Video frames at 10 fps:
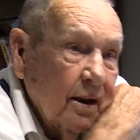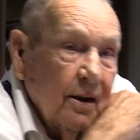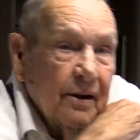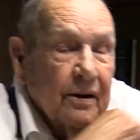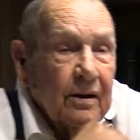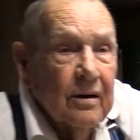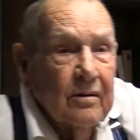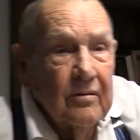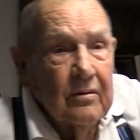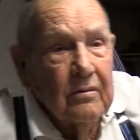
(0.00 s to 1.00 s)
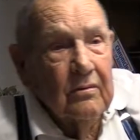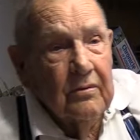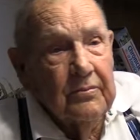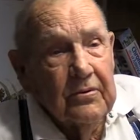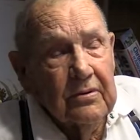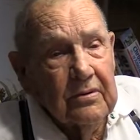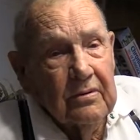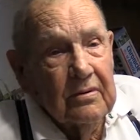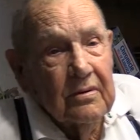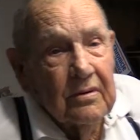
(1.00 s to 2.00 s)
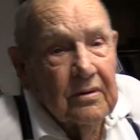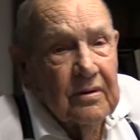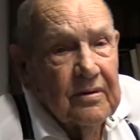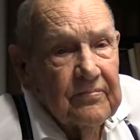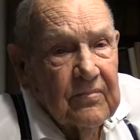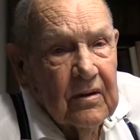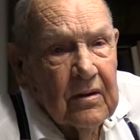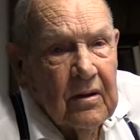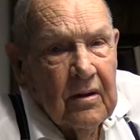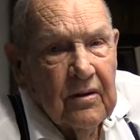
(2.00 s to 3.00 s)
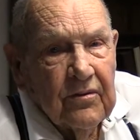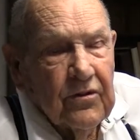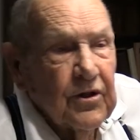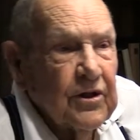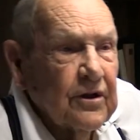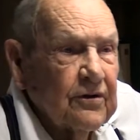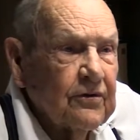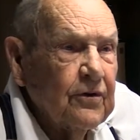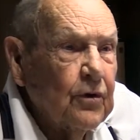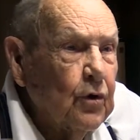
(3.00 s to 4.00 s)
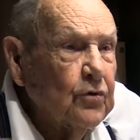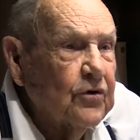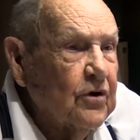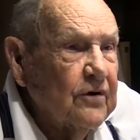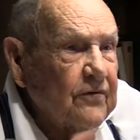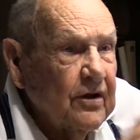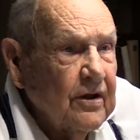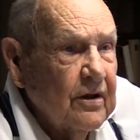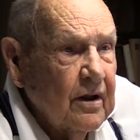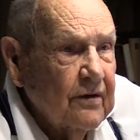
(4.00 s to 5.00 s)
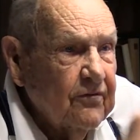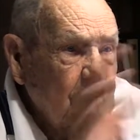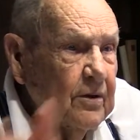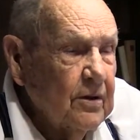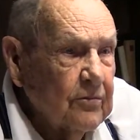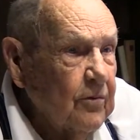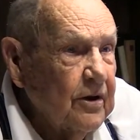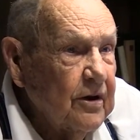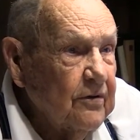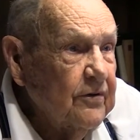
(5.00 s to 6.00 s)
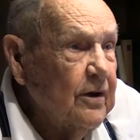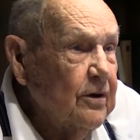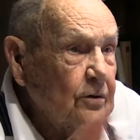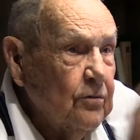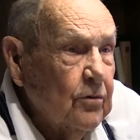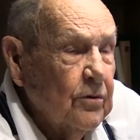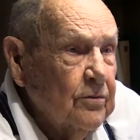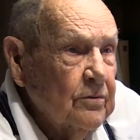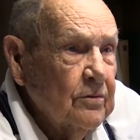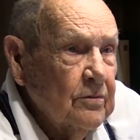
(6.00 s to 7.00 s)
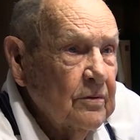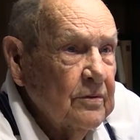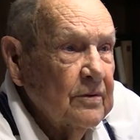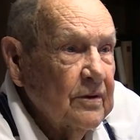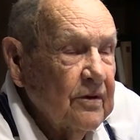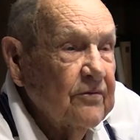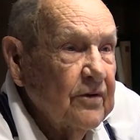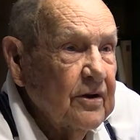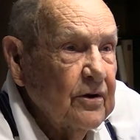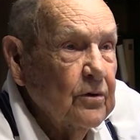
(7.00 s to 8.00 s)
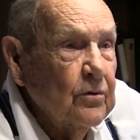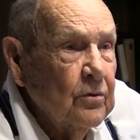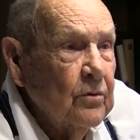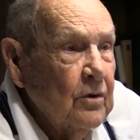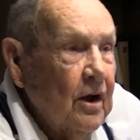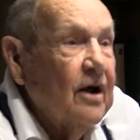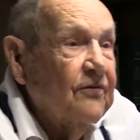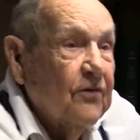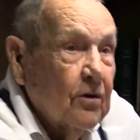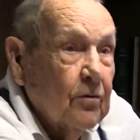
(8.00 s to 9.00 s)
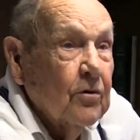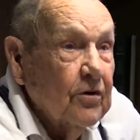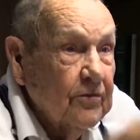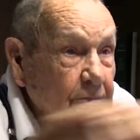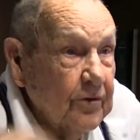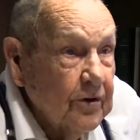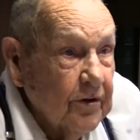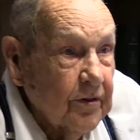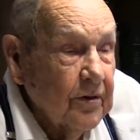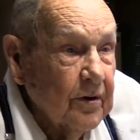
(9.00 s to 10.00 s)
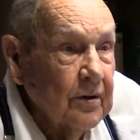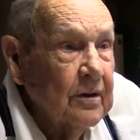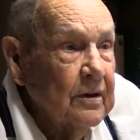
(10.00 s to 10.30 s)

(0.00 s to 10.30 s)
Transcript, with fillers: And uh, they put, uh, they had no survey ever did. We never did know what, never did know how far we was and there.